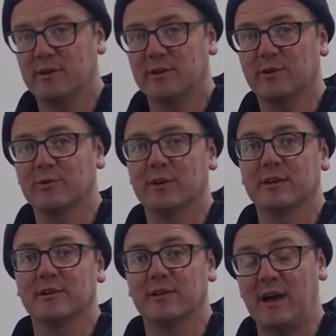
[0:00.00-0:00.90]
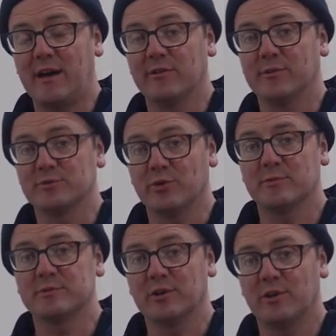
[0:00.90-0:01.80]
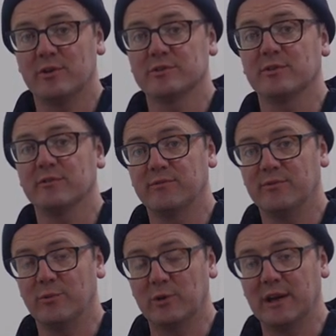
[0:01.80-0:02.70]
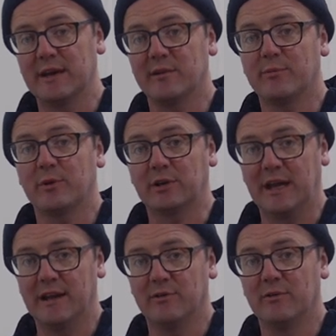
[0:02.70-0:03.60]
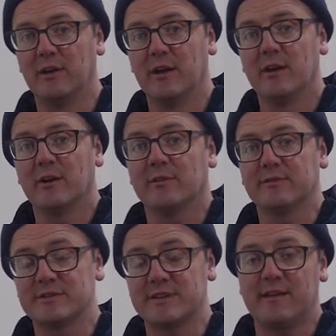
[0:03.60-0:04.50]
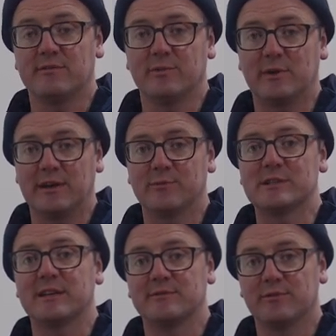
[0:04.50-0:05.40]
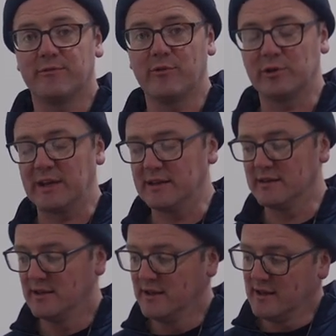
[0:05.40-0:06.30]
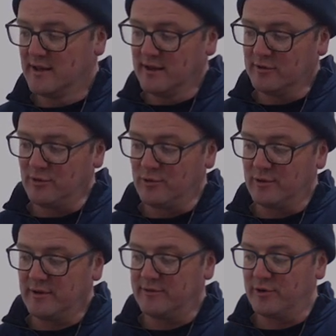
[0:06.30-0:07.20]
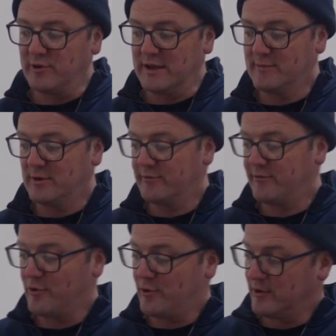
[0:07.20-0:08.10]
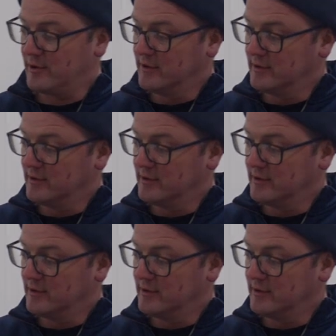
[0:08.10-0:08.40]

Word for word: you're going to have an absorption loss of one litre per kilo of the seven that went in, which leaves you fourteen. So if you're aiming for